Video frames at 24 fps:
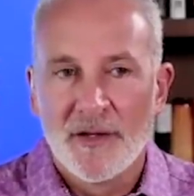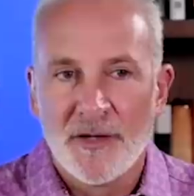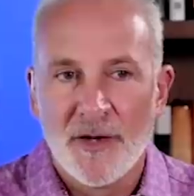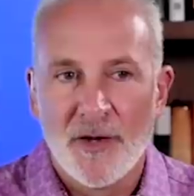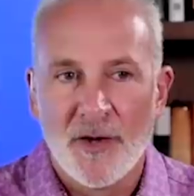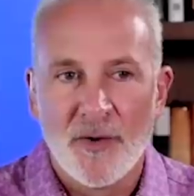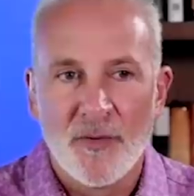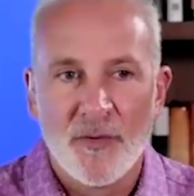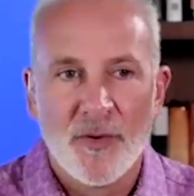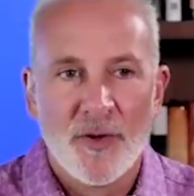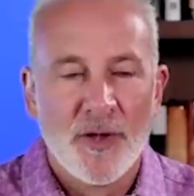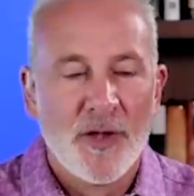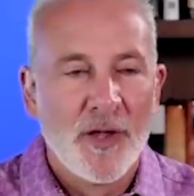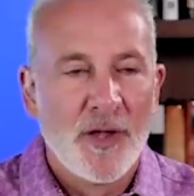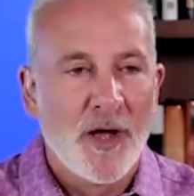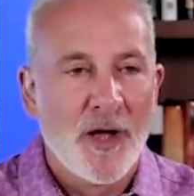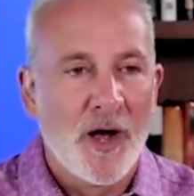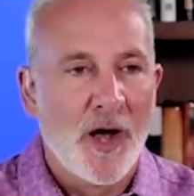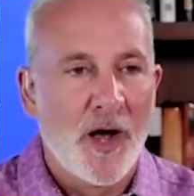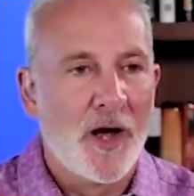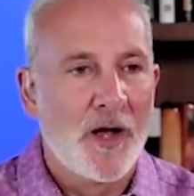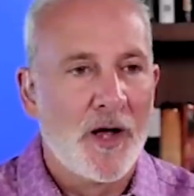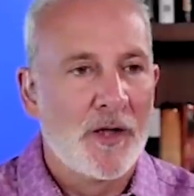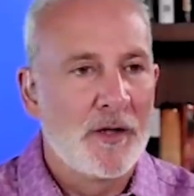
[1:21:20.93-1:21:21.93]

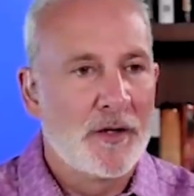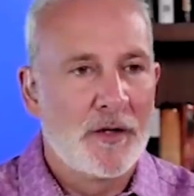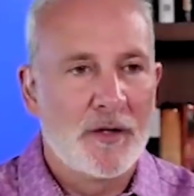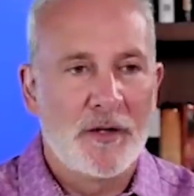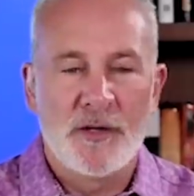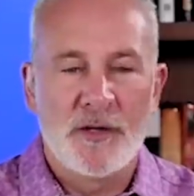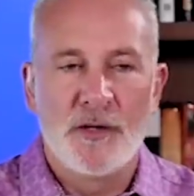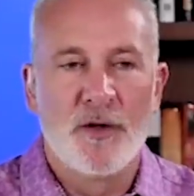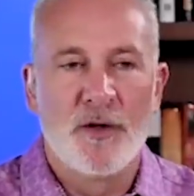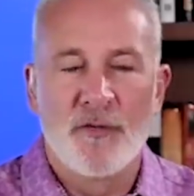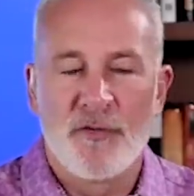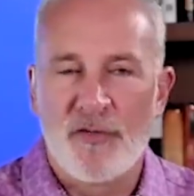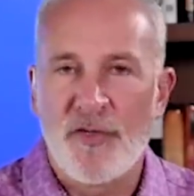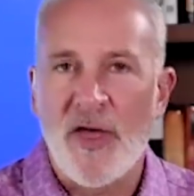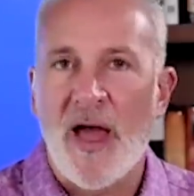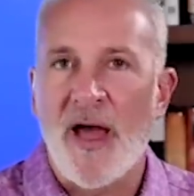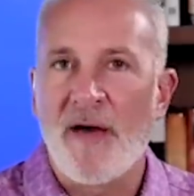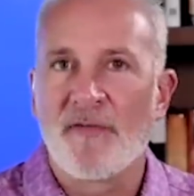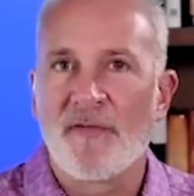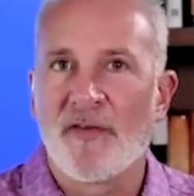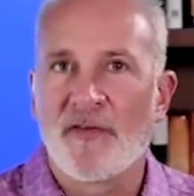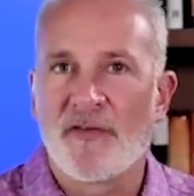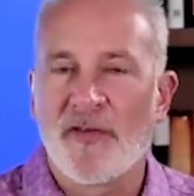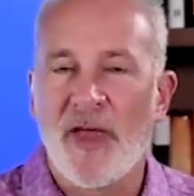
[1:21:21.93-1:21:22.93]
have
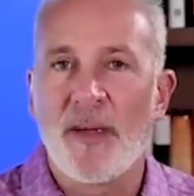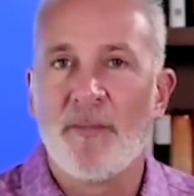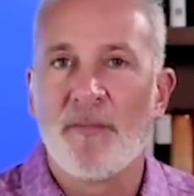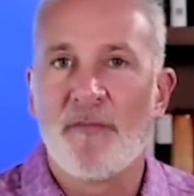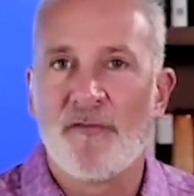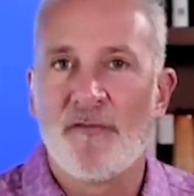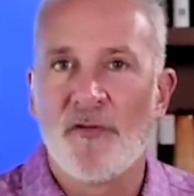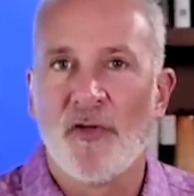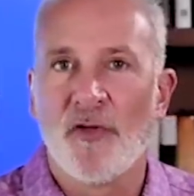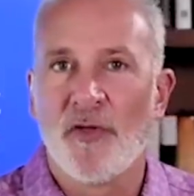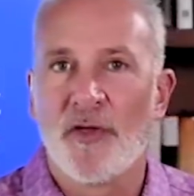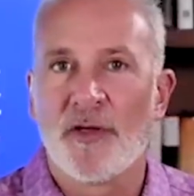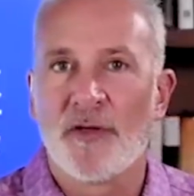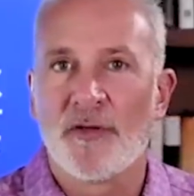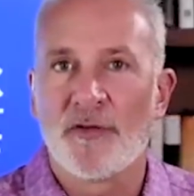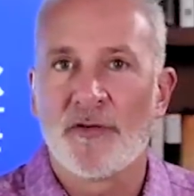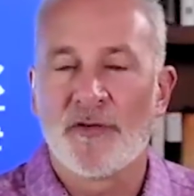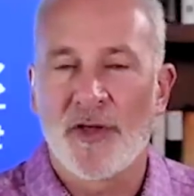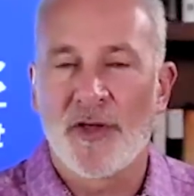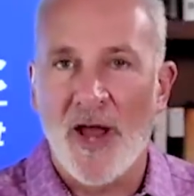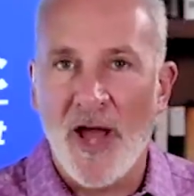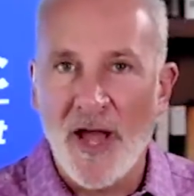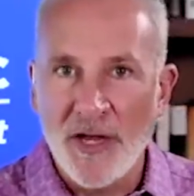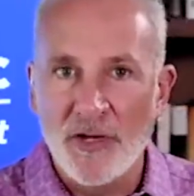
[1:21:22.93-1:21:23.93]
the same feelings
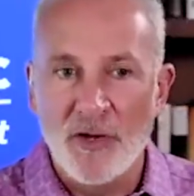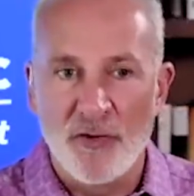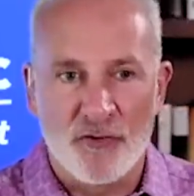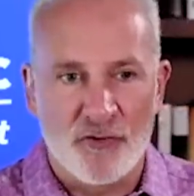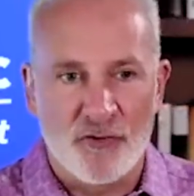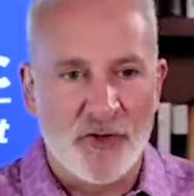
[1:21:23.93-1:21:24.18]
that I do.